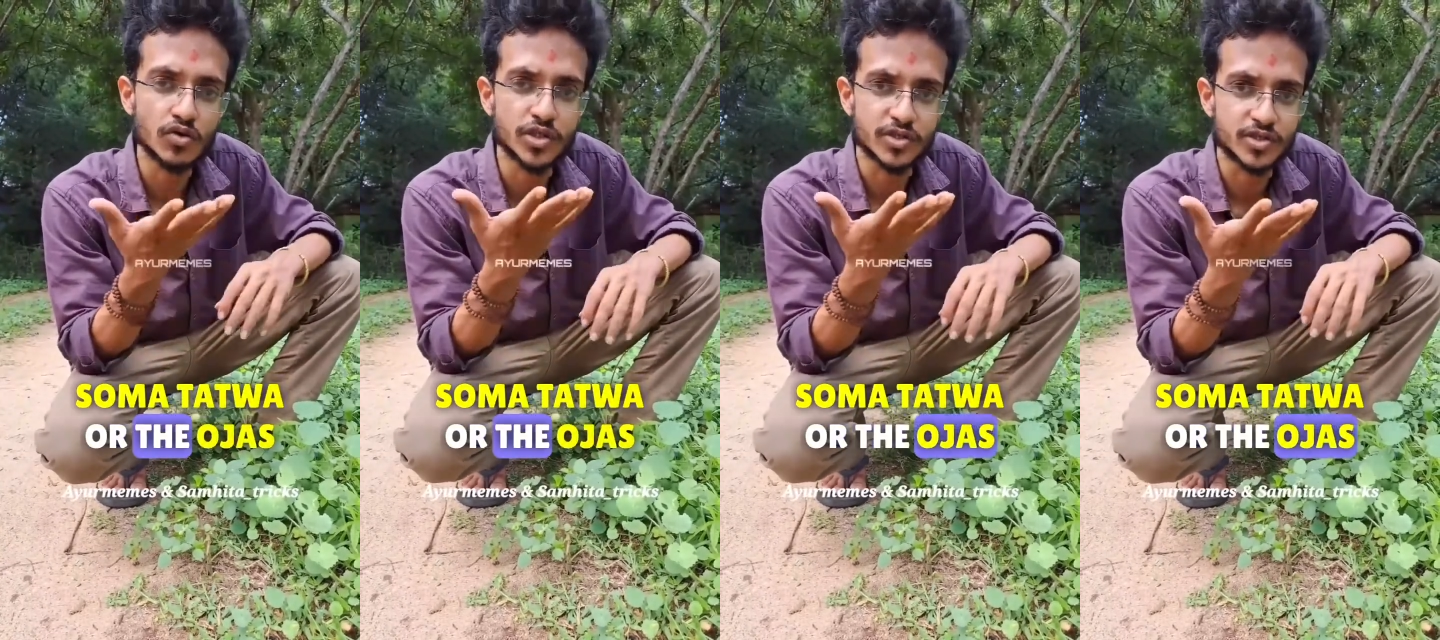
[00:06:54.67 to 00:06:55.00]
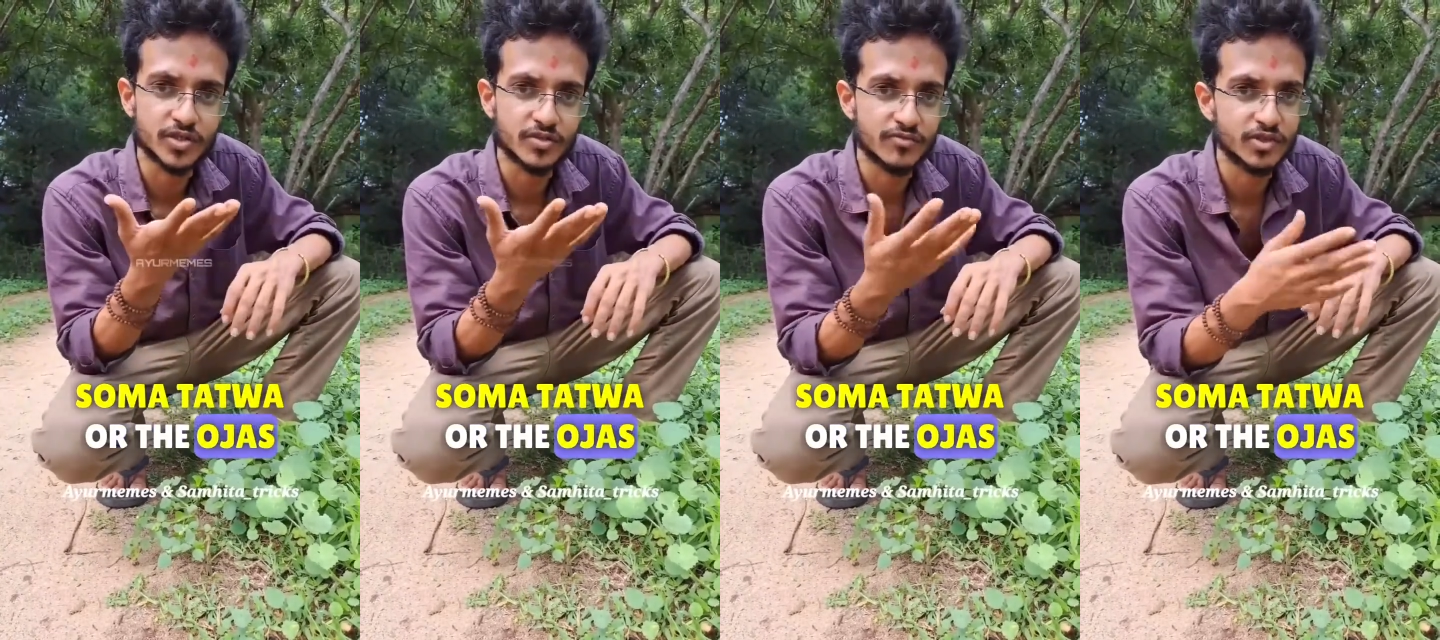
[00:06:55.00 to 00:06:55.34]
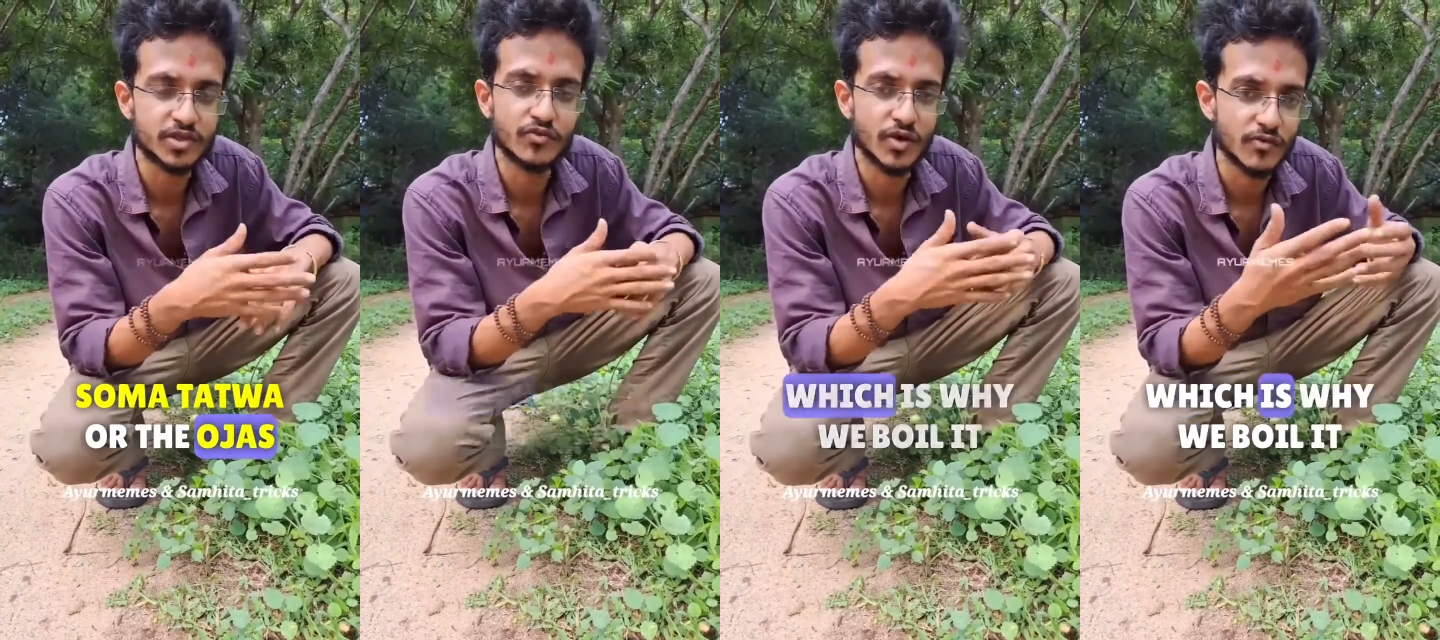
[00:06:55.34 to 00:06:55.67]
Ojas,
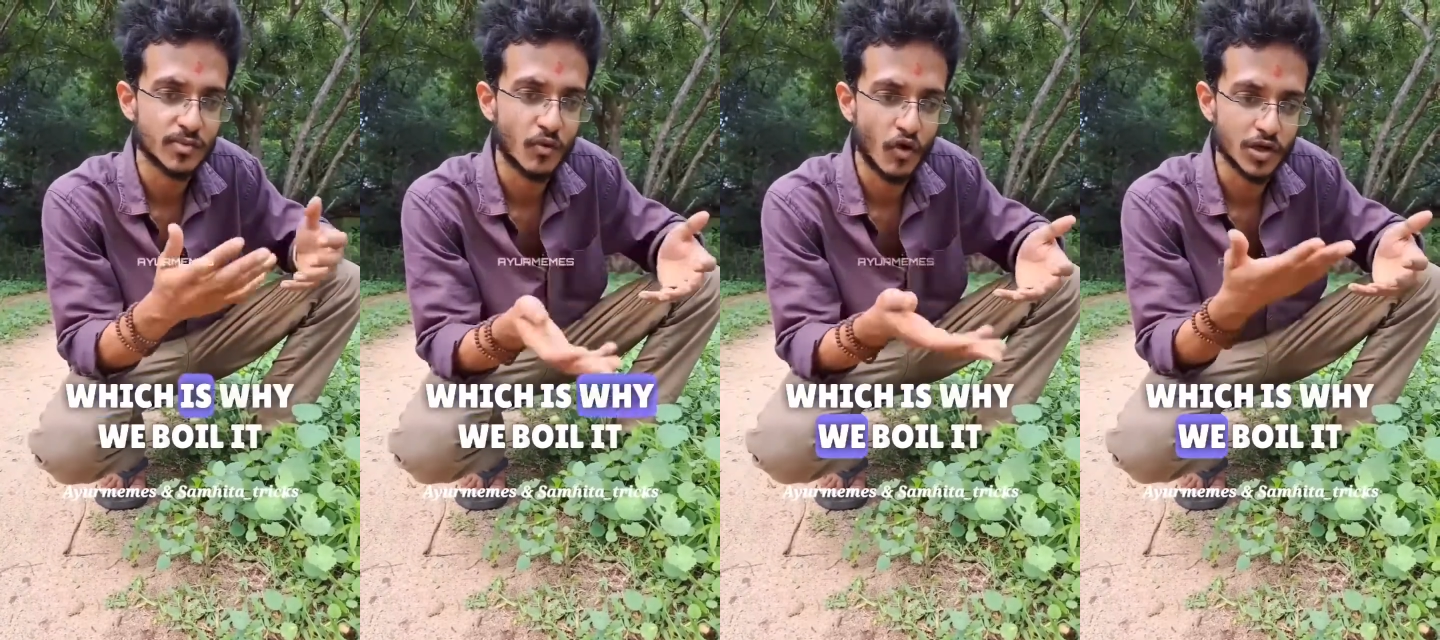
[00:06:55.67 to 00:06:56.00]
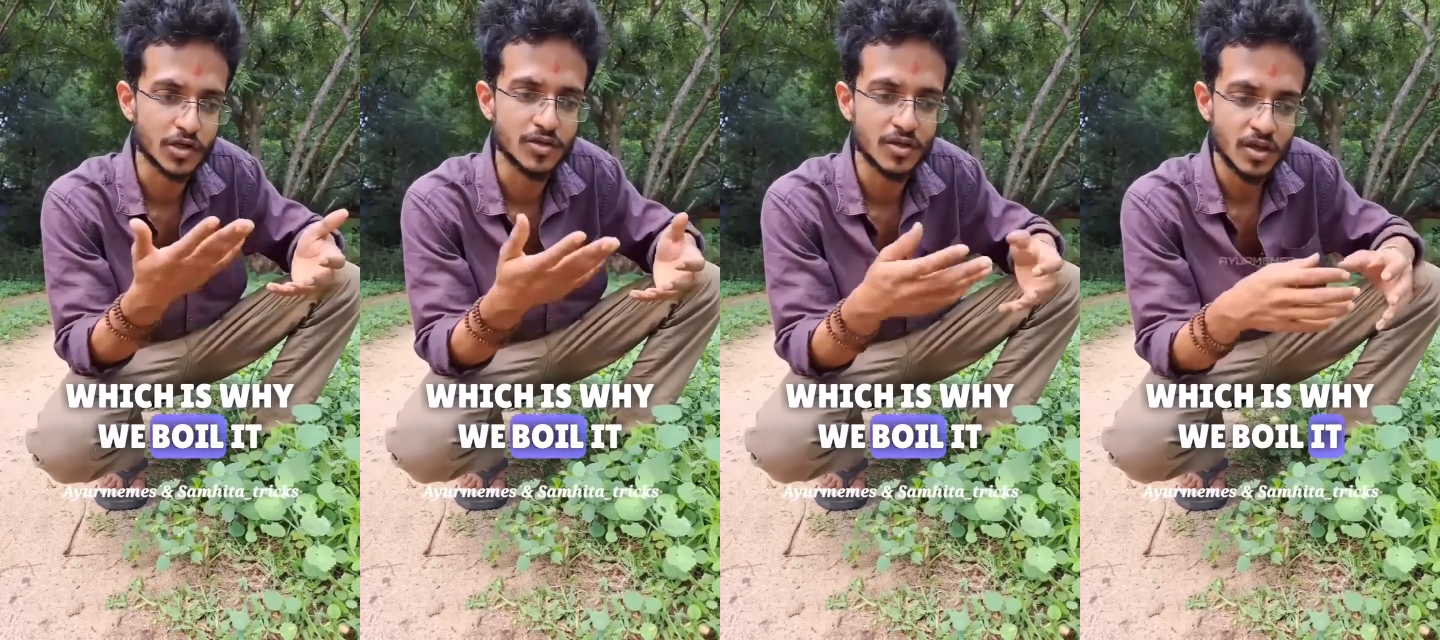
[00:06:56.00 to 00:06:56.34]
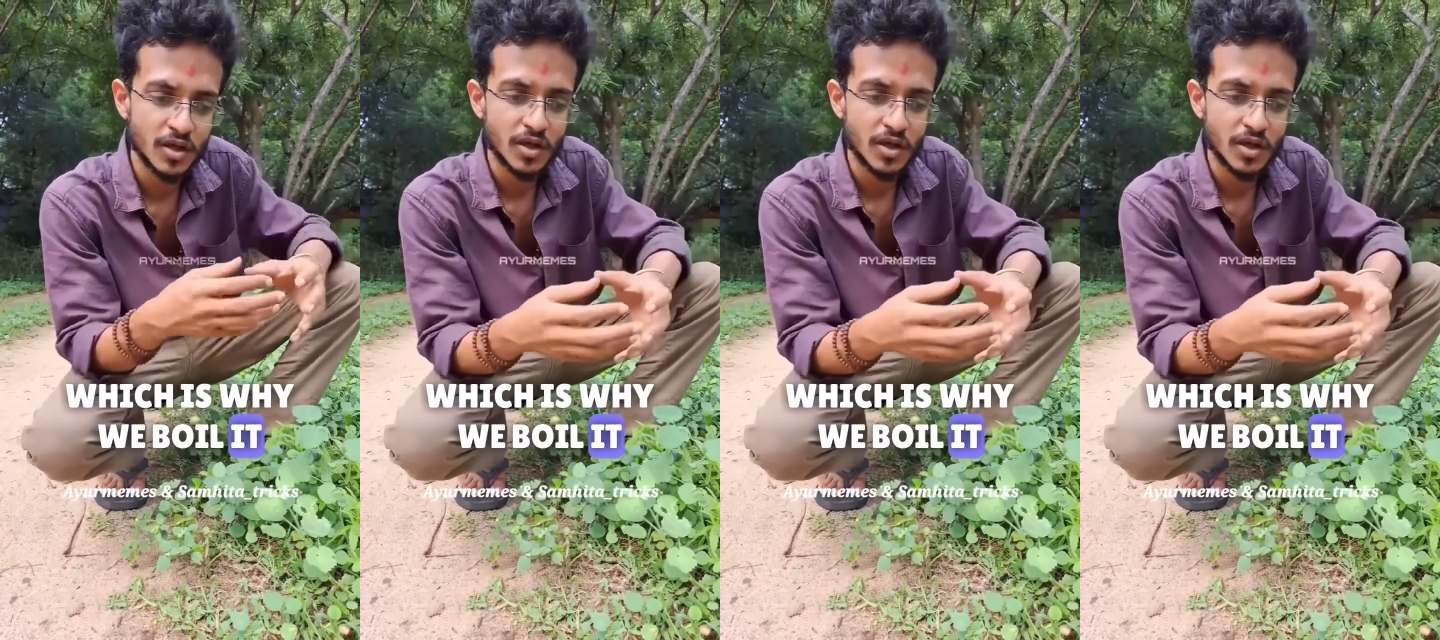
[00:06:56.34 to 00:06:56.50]
which is why we boil it.